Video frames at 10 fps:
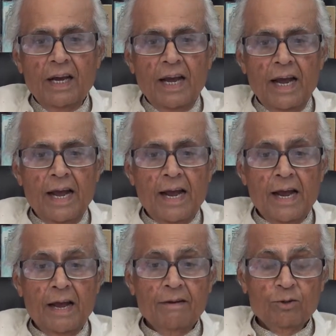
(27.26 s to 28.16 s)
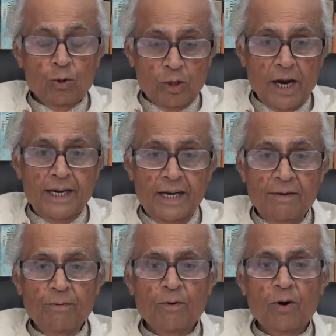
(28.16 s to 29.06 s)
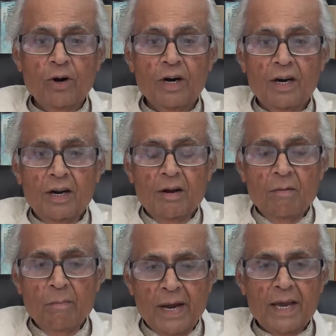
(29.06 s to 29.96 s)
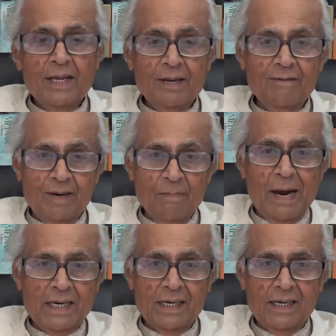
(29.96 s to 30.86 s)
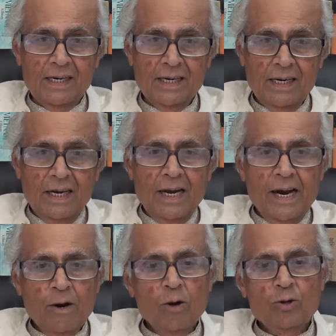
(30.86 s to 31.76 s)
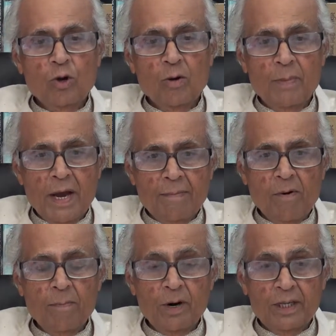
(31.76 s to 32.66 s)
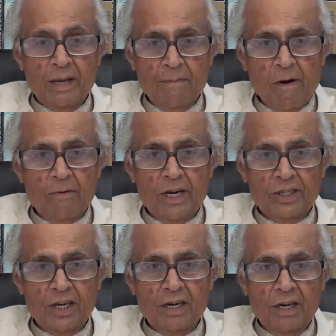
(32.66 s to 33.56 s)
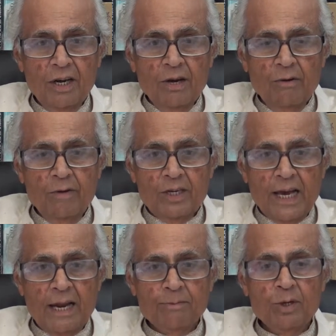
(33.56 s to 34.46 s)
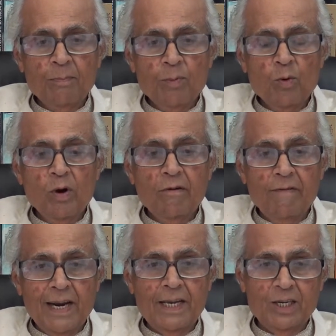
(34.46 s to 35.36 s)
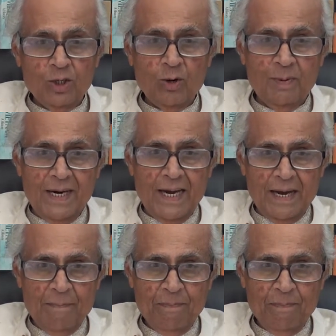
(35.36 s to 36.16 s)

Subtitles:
a society for making the world better, and also on behalf of Pragati Foundation, which helps the poor villagers of India.